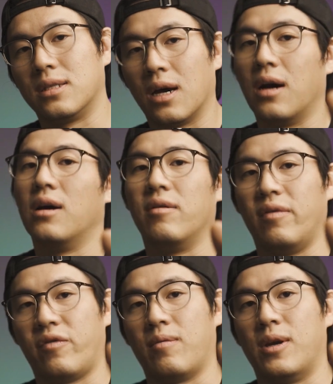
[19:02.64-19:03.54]
ton of
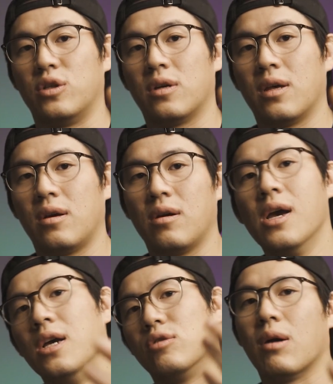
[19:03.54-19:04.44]
information on there.
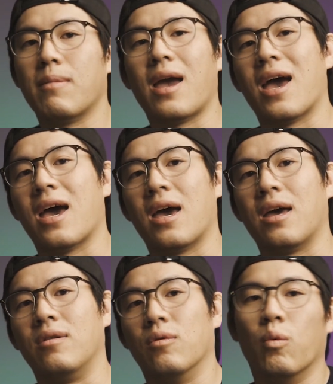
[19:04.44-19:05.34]
So I might
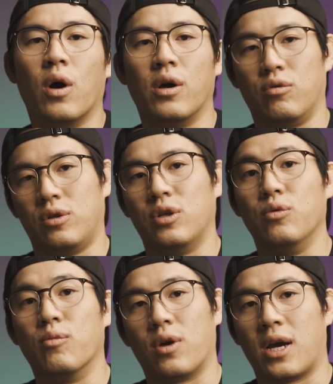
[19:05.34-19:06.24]
add 1 or
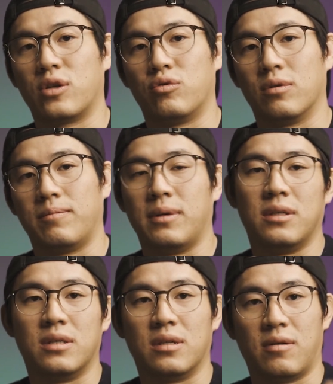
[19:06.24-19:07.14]
2 more extra
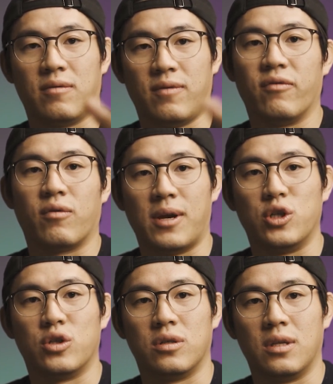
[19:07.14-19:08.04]
pieces of
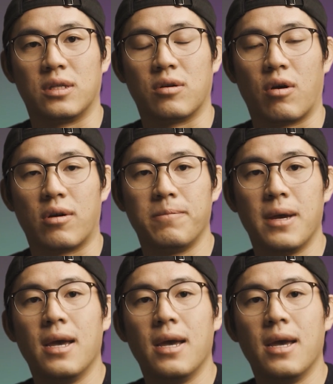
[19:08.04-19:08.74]
information to this card.